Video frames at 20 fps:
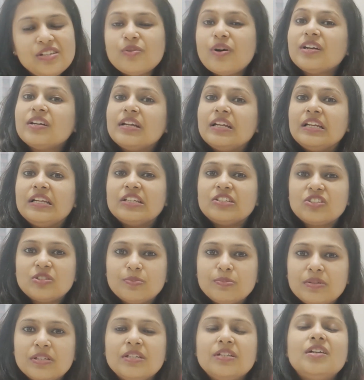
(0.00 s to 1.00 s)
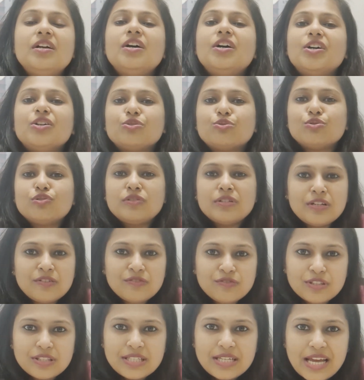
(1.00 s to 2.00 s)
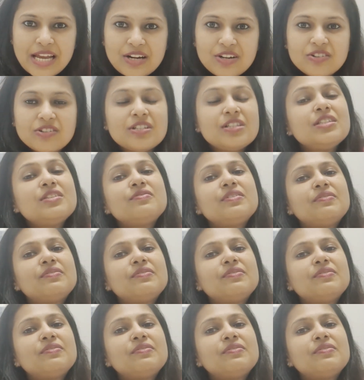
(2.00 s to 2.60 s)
You are eligible to sit for the entrance.